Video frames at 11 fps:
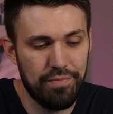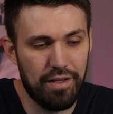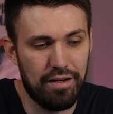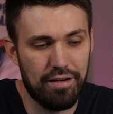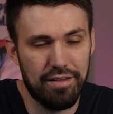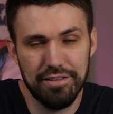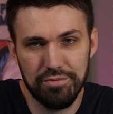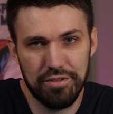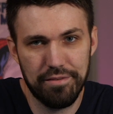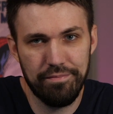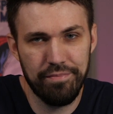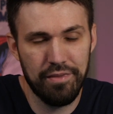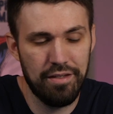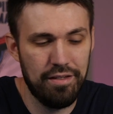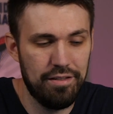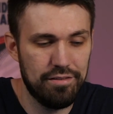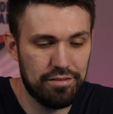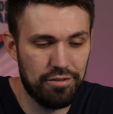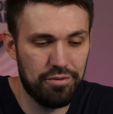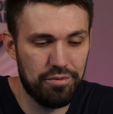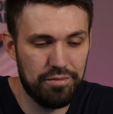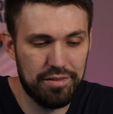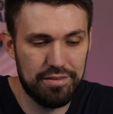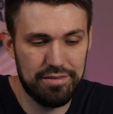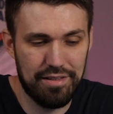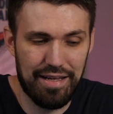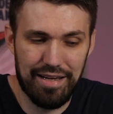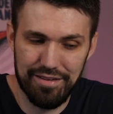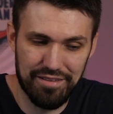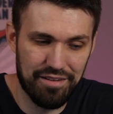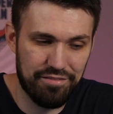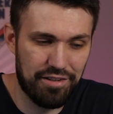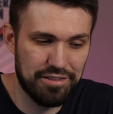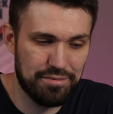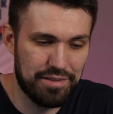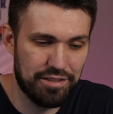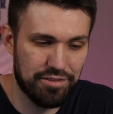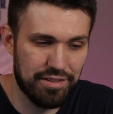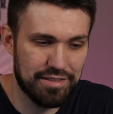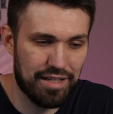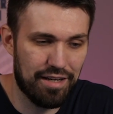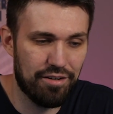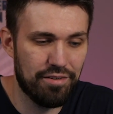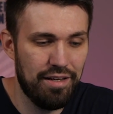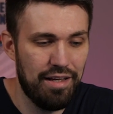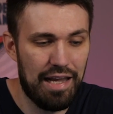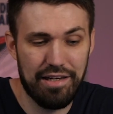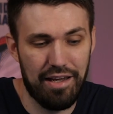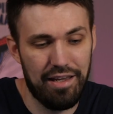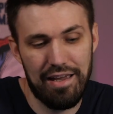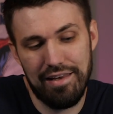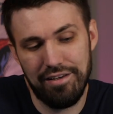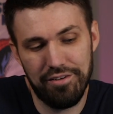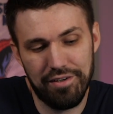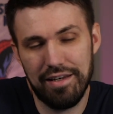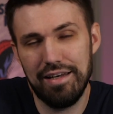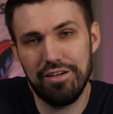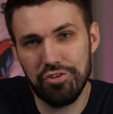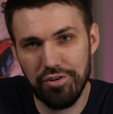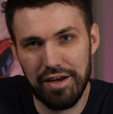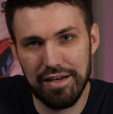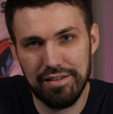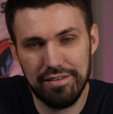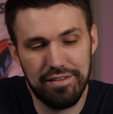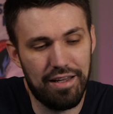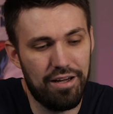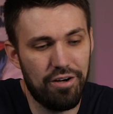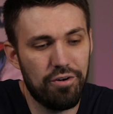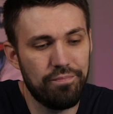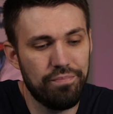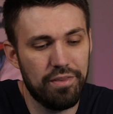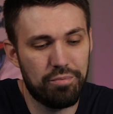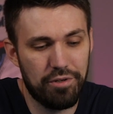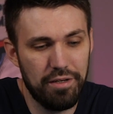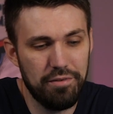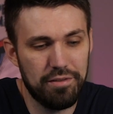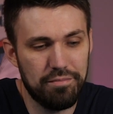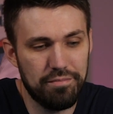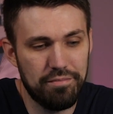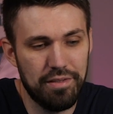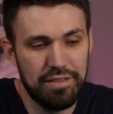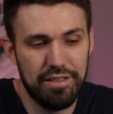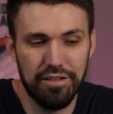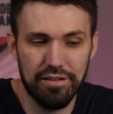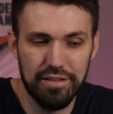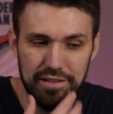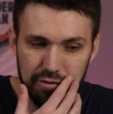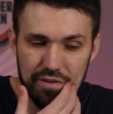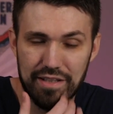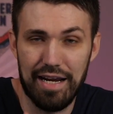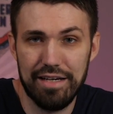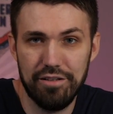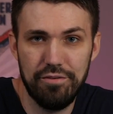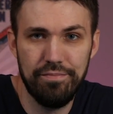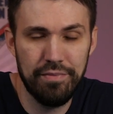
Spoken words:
on this one. So it's not a very substantial discount, and you don't get any credit. Now, the premium tier is the one that I do.